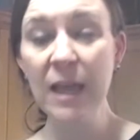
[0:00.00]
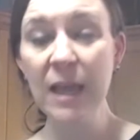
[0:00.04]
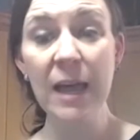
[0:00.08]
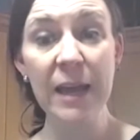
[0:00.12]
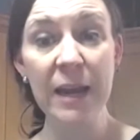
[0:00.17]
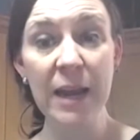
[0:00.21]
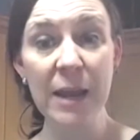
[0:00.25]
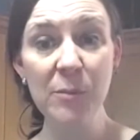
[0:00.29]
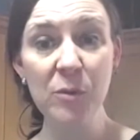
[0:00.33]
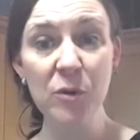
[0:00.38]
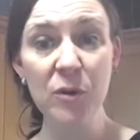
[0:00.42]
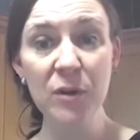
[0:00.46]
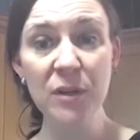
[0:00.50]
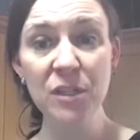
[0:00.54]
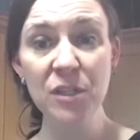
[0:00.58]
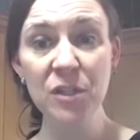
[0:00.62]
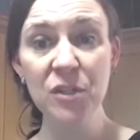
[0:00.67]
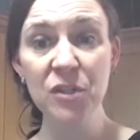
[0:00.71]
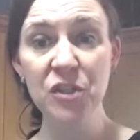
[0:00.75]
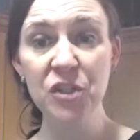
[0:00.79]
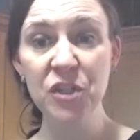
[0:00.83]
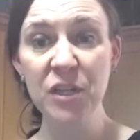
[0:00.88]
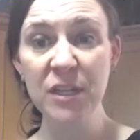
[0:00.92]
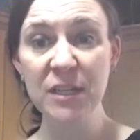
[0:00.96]
And I'm going to
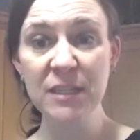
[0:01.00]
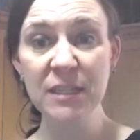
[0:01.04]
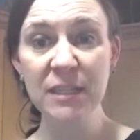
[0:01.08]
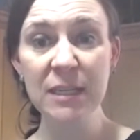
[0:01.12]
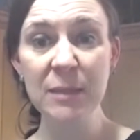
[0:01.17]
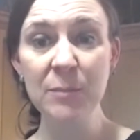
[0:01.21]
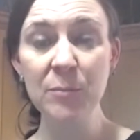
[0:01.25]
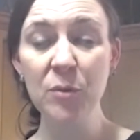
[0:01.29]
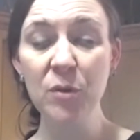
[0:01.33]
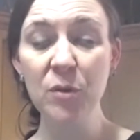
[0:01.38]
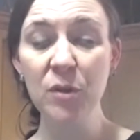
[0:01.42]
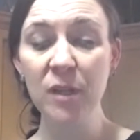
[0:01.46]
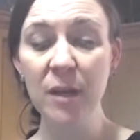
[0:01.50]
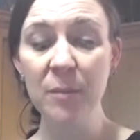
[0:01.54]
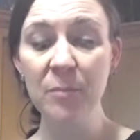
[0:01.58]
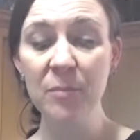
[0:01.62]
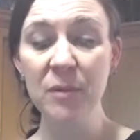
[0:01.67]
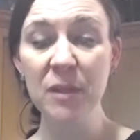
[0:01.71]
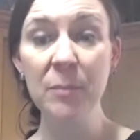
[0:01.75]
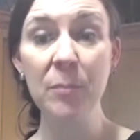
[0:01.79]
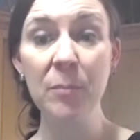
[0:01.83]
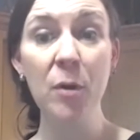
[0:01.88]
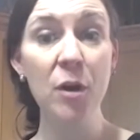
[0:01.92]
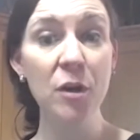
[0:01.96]
gently pull up
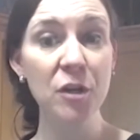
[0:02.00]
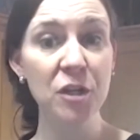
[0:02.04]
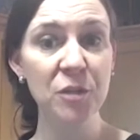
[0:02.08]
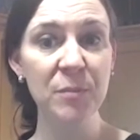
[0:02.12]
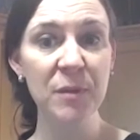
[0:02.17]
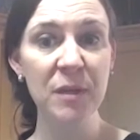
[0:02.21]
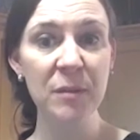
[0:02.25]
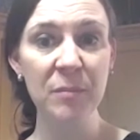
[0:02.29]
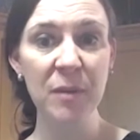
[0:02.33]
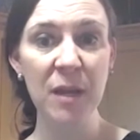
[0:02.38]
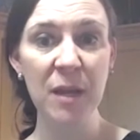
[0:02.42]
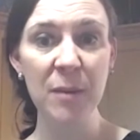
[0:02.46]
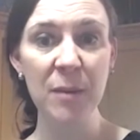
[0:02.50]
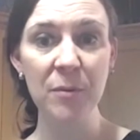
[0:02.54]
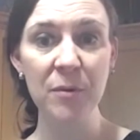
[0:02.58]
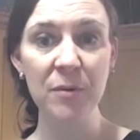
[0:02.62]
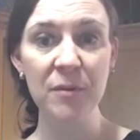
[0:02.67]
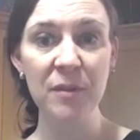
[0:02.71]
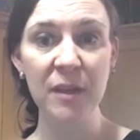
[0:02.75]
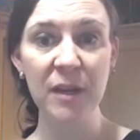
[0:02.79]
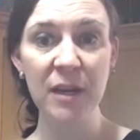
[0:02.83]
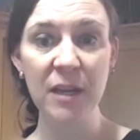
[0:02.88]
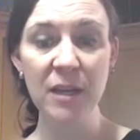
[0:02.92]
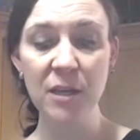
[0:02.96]
the parchment paper
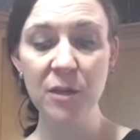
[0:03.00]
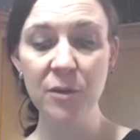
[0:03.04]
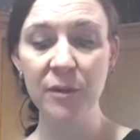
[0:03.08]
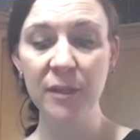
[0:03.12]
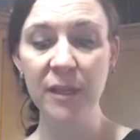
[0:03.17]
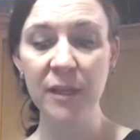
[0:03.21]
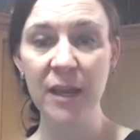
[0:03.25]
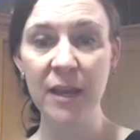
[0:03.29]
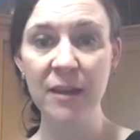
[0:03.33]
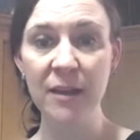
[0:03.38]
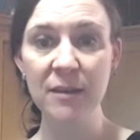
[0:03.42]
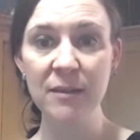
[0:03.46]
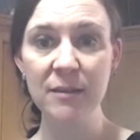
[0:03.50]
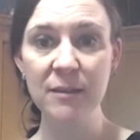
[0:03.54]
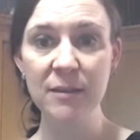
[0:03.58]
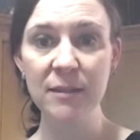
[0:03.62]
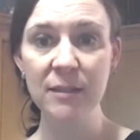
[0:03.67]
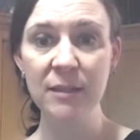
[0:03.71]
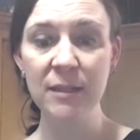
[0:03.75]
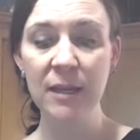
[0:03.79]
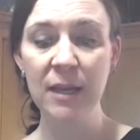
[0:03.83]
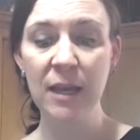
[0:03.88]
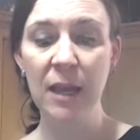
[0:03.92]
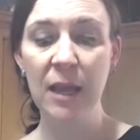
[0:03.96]
that I utilized
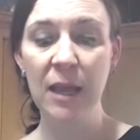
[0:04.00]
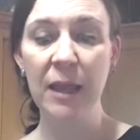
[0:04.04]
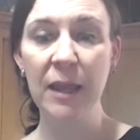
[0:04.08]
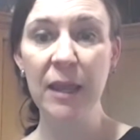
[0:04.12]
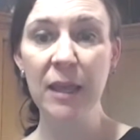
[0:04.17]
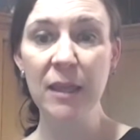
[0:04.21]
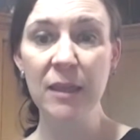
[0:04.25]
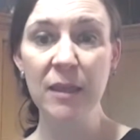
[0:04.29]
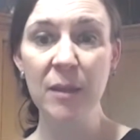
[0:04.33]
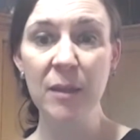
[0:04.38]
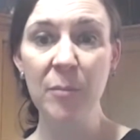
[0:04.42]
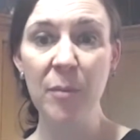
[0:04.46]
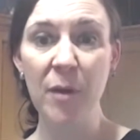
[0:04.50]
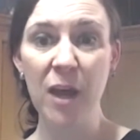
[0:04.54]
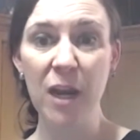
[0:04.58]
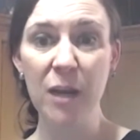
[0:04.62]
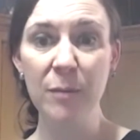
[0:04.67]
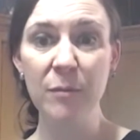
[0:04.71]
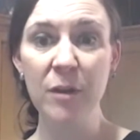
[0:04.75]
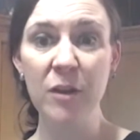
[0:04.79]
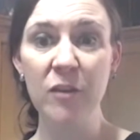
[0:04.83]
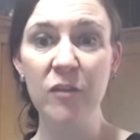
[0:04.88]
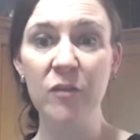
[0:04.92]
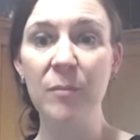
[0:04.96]
in the
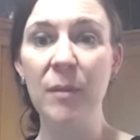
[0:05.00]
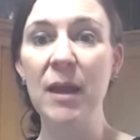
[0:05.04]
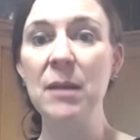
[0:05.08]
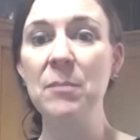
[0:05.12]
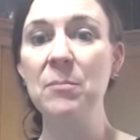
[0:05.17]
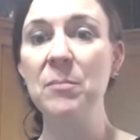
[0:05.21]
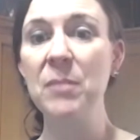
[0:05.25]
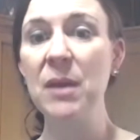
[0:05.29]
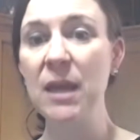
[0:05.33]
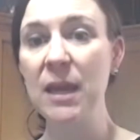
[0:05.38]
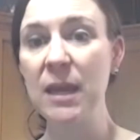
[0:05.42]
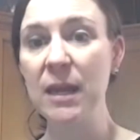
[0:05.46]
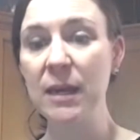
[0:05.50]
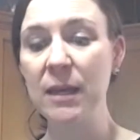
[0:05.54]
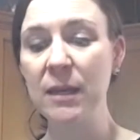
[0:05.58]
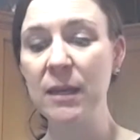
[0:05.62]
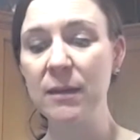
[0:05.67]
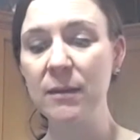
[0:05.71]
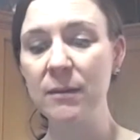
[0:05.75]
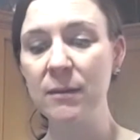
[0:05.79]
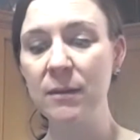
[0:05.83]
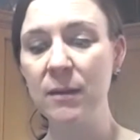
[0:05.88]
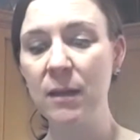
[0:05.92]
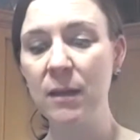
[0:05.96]
bottom of my
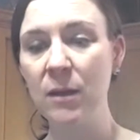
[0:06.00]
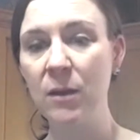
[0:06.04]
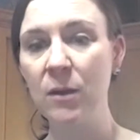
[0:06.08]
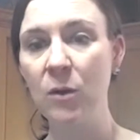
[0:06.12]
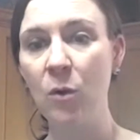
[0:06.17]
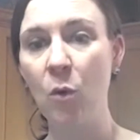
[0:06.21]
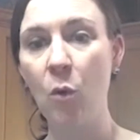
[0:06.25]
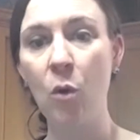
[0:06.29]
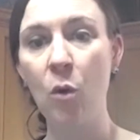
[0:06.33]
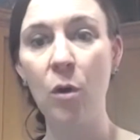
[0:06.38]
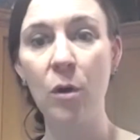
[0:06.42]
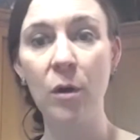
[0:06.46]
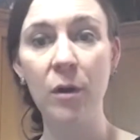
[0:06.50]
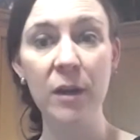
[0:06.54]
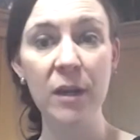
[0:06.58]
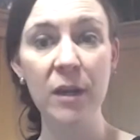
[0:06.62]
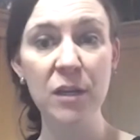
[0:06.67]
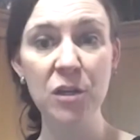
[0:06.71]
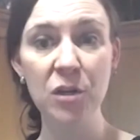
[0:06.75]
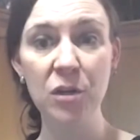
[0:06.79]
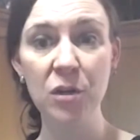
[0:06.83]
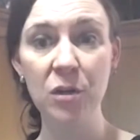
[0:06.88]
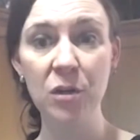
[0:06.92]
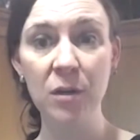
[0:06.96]
pan or in
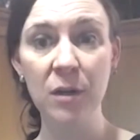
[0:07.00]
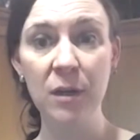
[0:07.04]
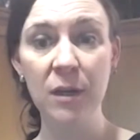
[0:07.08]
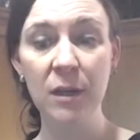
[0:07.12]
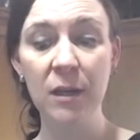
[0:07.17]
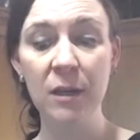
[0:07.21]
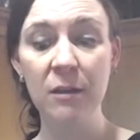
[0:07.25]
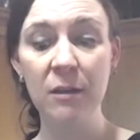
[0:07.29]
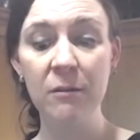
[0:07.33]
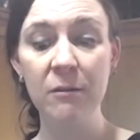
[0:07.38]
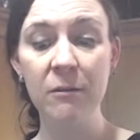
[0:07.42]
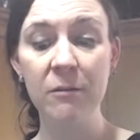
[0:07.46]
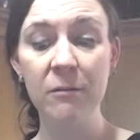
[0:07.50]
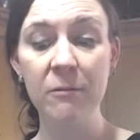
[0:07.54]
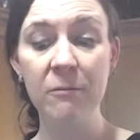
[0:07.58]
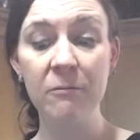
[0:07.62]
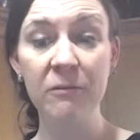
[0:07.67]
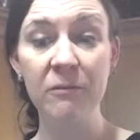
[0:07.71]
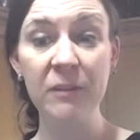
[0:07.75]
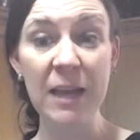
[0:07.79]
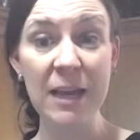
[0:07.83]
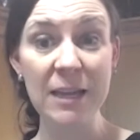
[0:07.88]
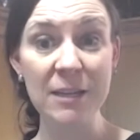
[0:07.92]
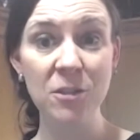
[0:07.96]
your
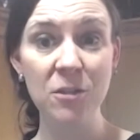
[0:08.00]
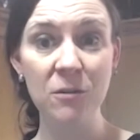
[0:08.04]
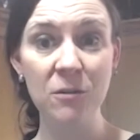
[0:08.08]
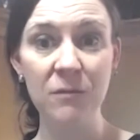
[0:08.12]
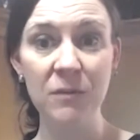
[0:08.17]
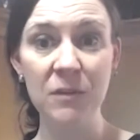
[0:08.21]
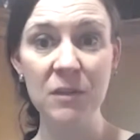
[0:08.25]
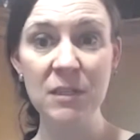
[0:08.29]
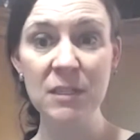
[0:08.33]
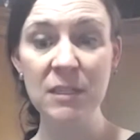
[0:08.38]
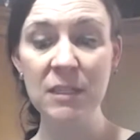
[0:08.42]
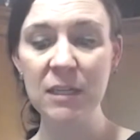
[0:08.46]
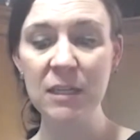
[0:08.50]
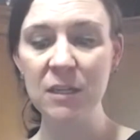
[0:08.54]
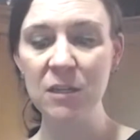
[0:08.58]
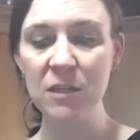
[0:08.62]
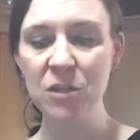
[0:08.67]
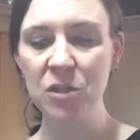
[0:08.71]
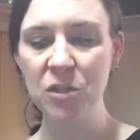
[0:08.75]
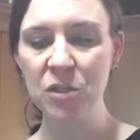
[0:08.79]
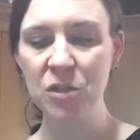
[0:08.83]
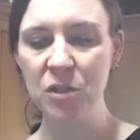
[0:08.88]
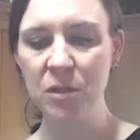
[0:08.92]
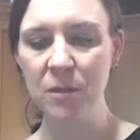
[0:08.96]
flat surface dish
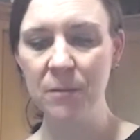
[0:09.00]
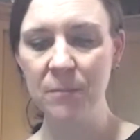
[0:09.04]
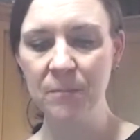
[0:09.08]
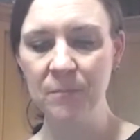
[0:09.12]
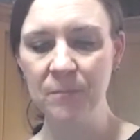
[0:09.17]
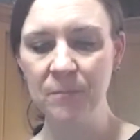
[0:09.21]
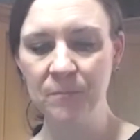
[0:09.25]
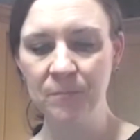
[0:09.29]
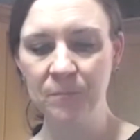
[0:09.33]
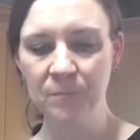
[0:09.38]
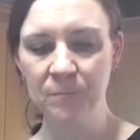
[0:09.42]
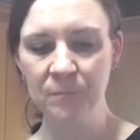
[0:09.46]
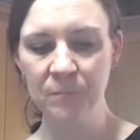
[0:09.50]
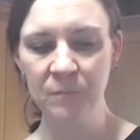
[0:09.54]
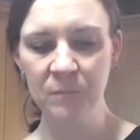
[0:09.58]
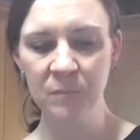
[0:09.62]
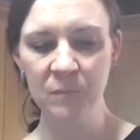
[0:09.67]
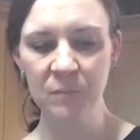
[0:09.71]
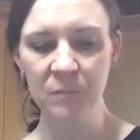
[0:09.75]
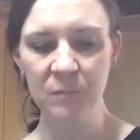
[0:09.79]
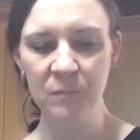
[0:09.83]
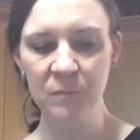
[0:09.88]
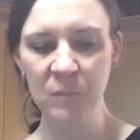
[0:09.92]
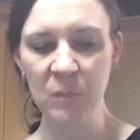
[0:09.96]

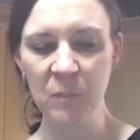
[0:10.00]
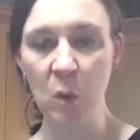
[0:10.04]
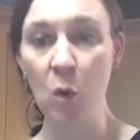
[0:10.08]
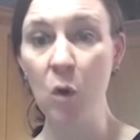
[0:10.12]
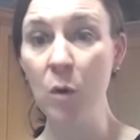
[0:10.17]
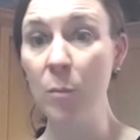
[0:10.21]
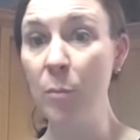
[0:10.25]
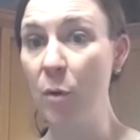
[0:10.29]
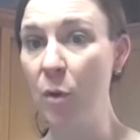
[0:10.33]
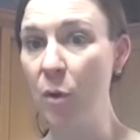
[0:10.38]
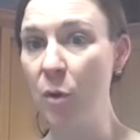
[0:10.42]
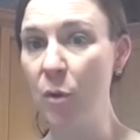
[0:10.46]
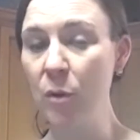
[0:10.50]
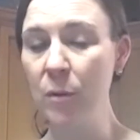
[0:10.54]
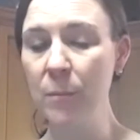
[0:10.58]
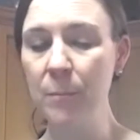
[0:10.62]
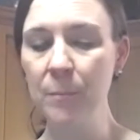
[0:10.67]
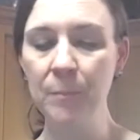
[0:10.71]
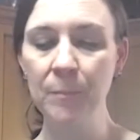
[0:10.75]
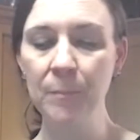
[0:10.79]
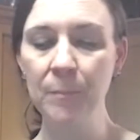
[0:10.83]
or bowl.